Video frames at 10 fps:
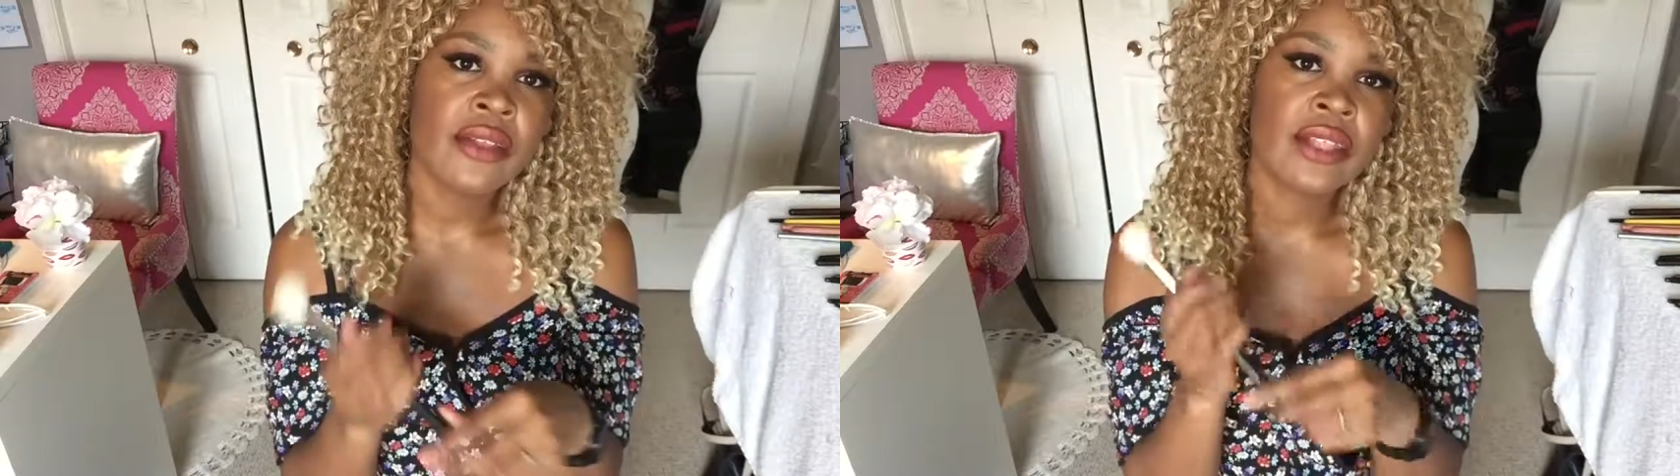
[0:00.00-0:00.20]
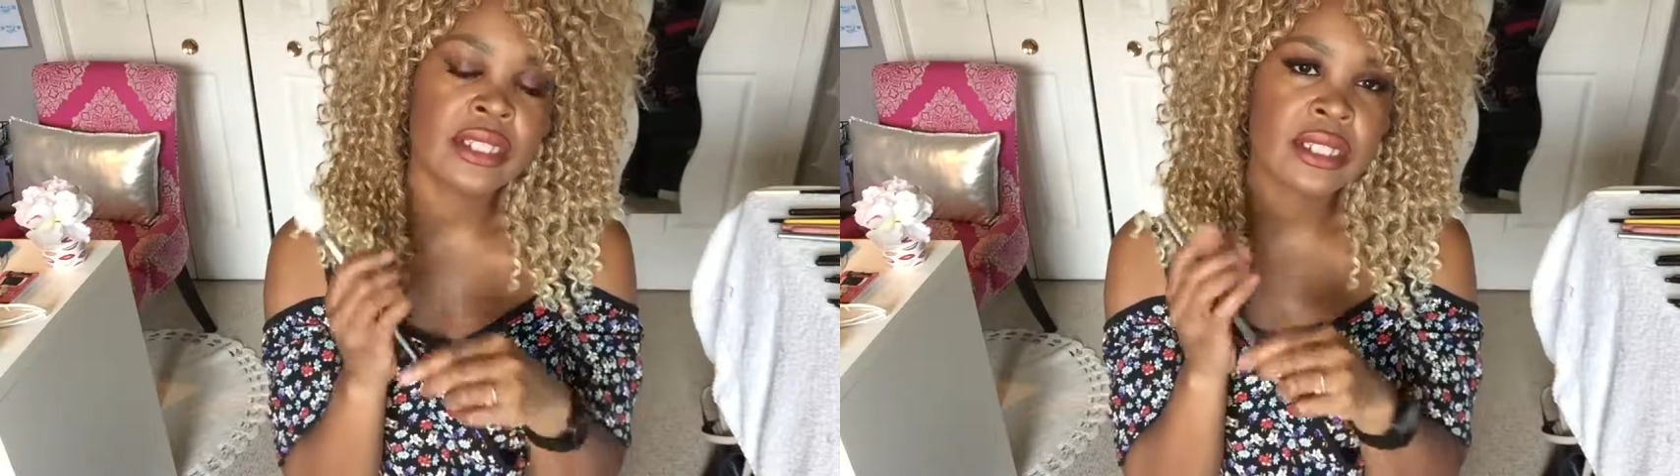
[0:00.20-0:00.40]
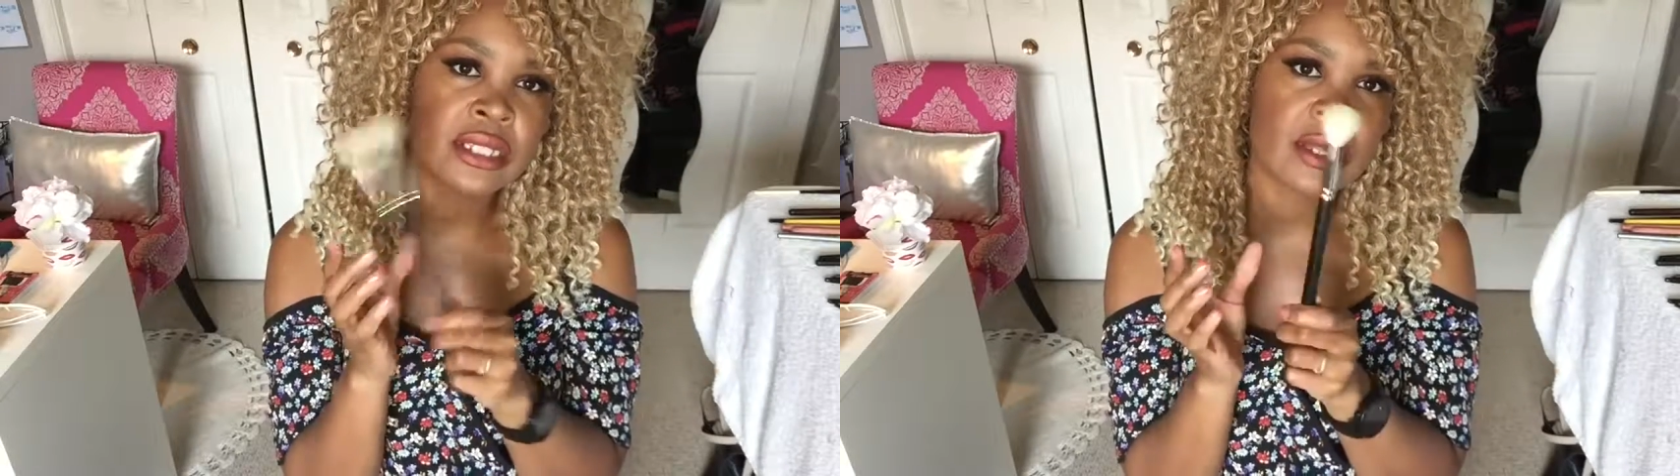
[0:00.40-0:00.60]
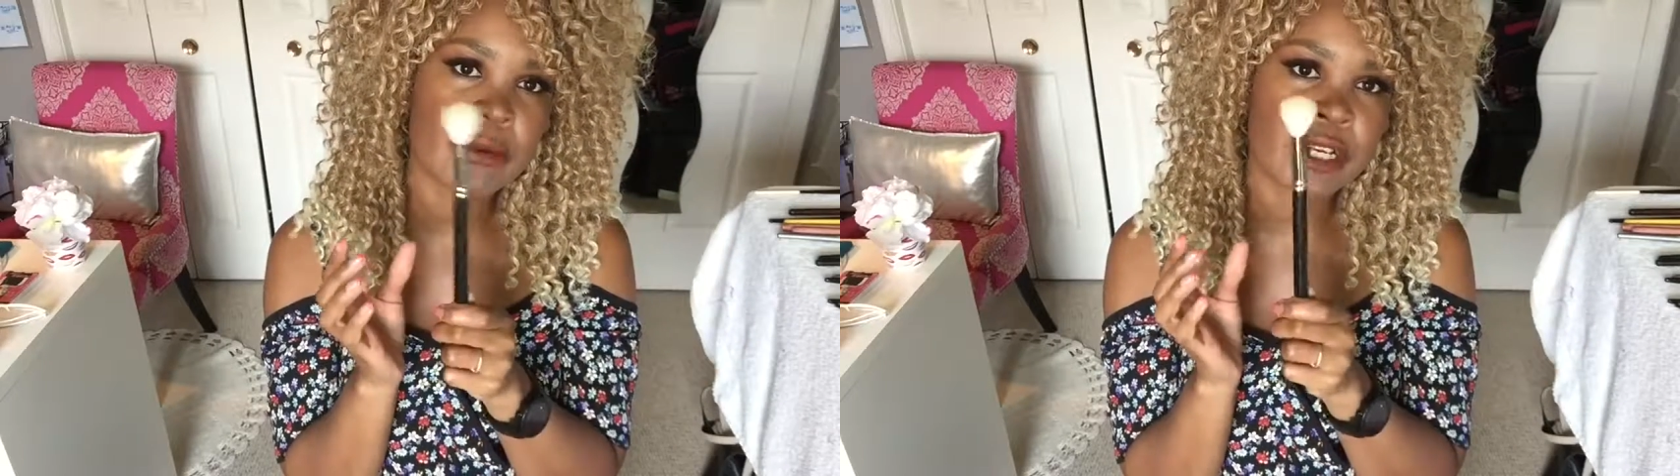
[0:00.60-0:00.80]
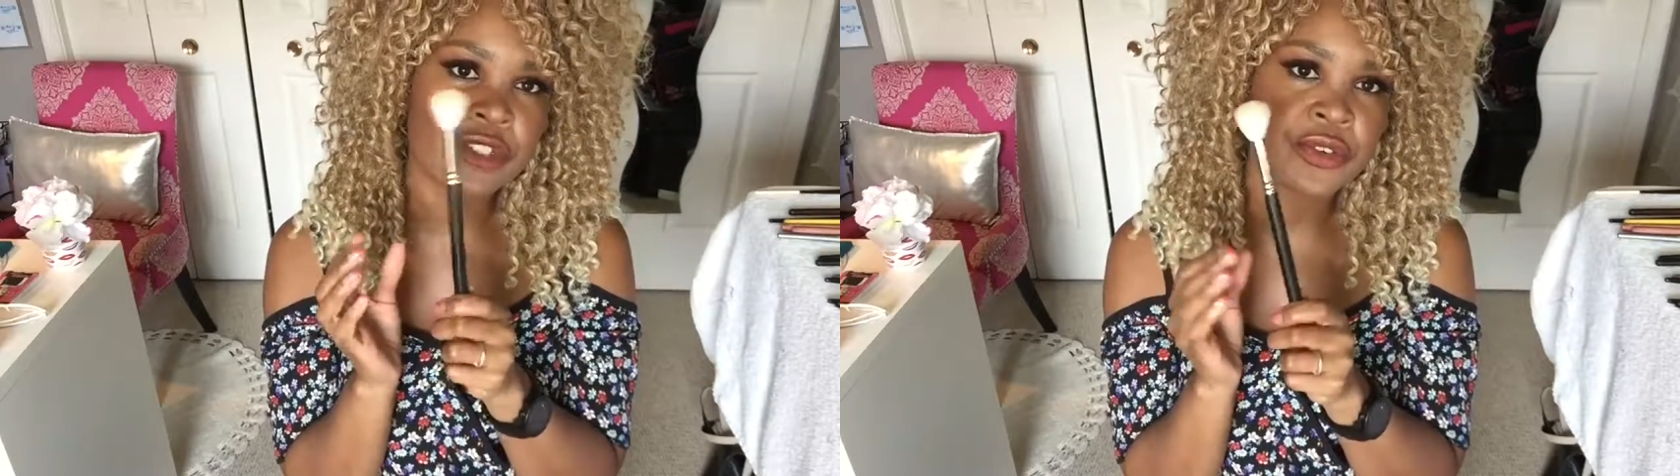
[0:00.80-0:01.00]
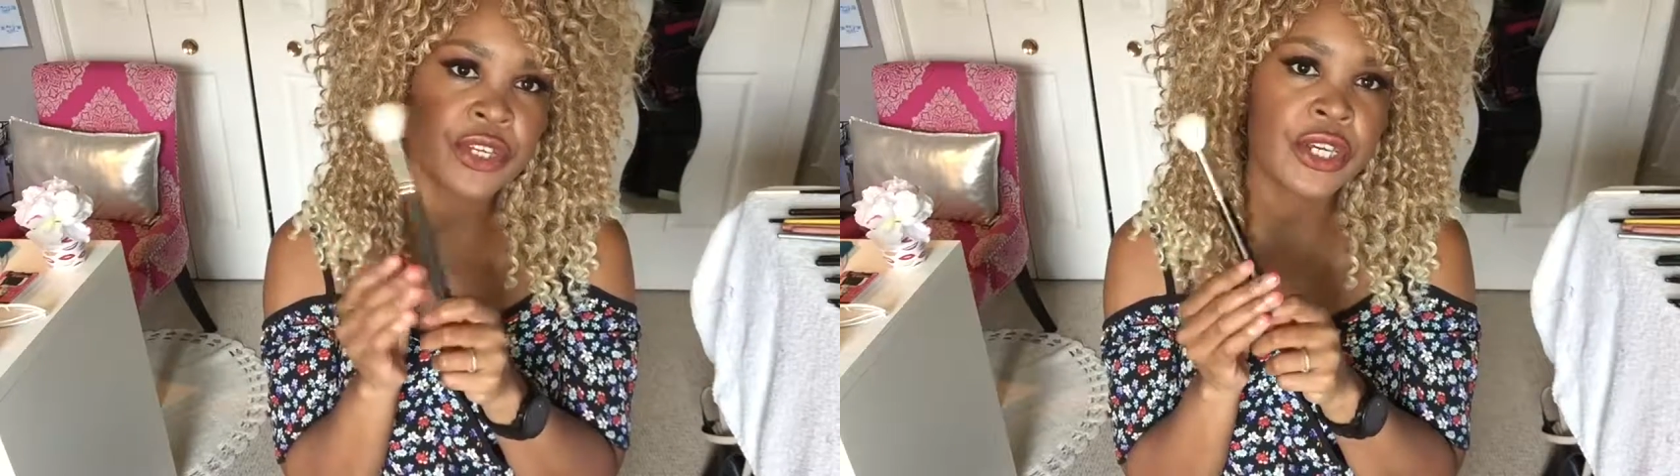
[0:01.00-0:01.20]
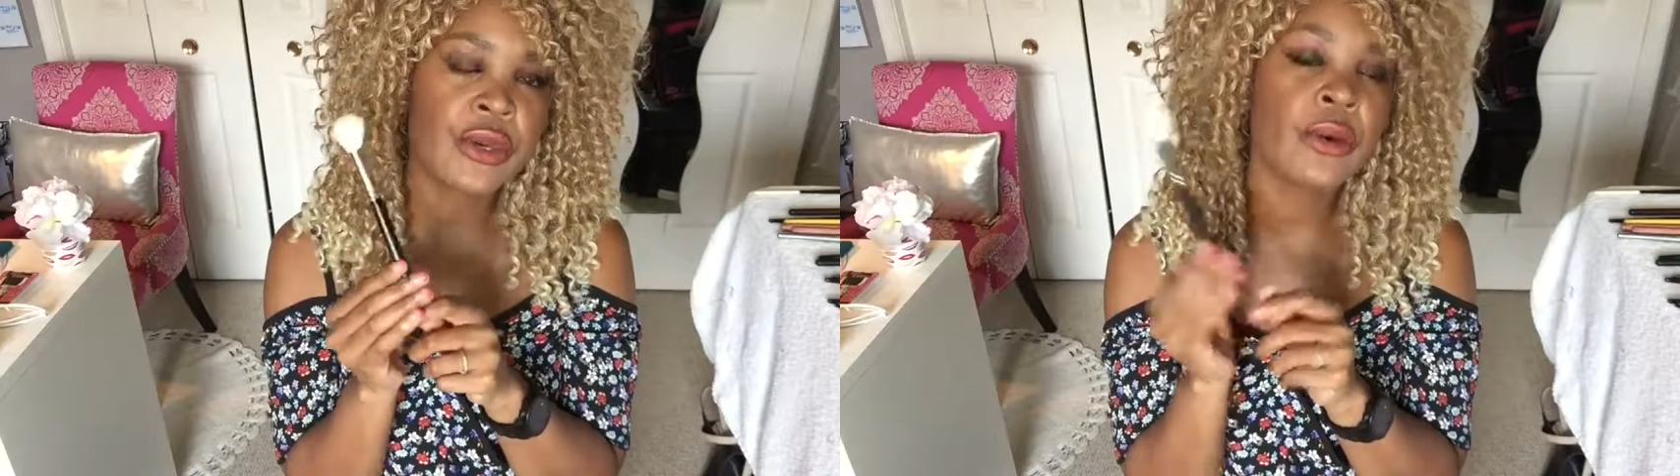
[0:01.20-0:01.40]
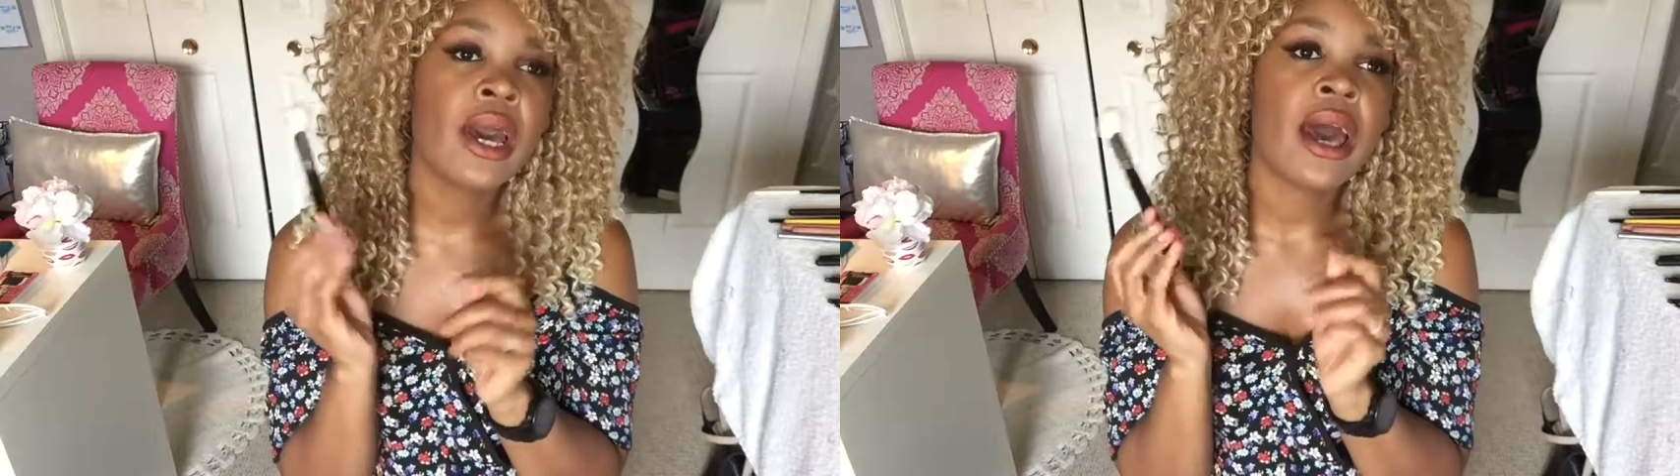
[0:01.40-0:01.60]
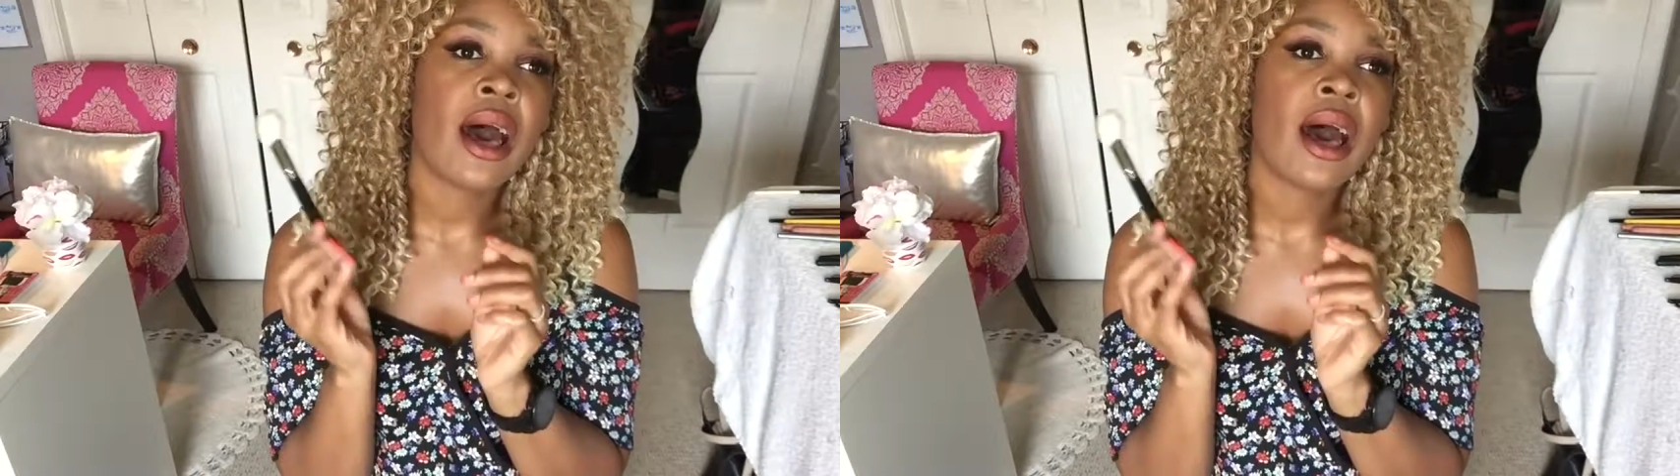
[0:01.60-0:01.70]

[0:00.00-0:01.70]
this is the brush for you.